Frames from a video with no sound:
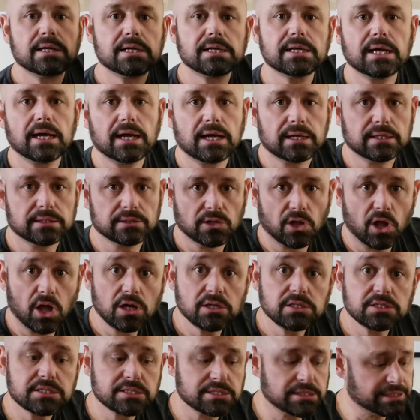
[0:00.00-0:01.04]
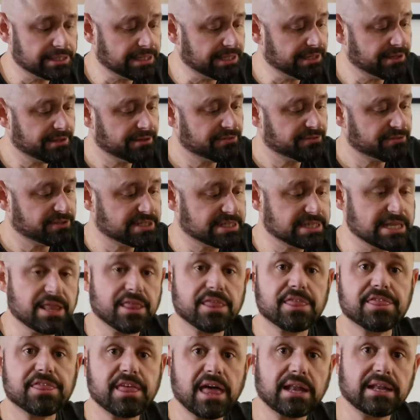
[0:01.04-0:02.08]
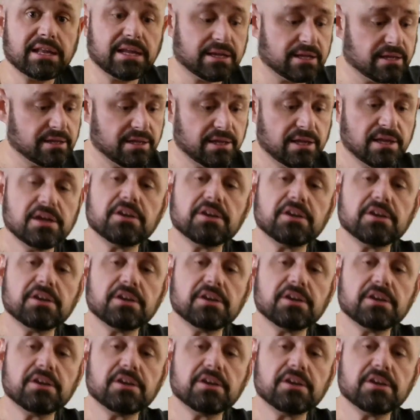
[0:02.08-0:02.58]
long sleeve synthetic